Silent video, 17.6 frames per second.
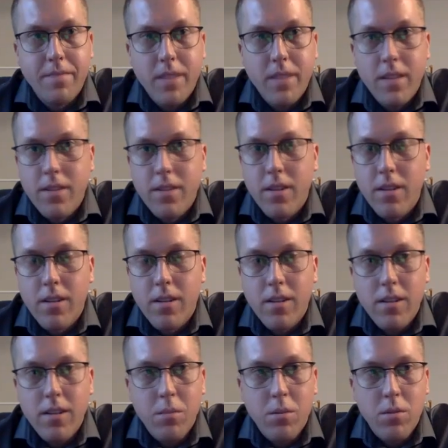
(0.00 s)
Is there
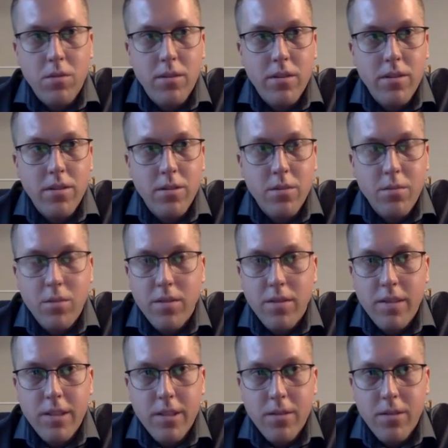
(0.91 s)
a motion to
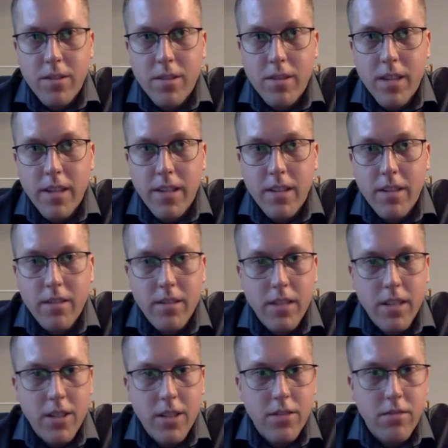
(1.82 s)
move into executive
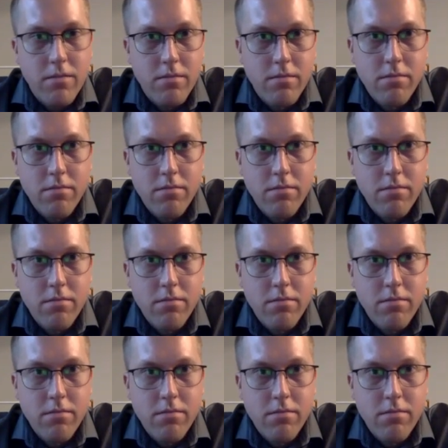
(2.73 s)
session?